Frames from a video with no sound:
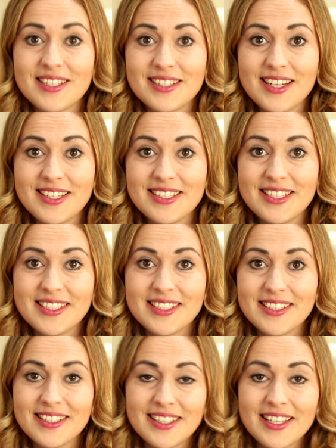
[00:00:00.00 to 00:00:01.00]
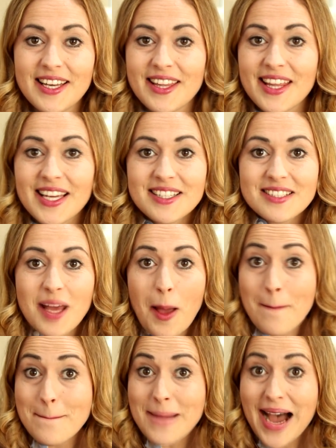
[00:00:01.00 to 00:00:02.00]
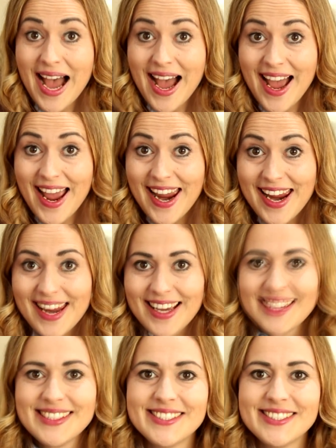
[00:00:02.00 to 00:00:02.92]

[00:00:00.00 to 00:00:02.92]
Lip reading: exciting. Thanks. Bye.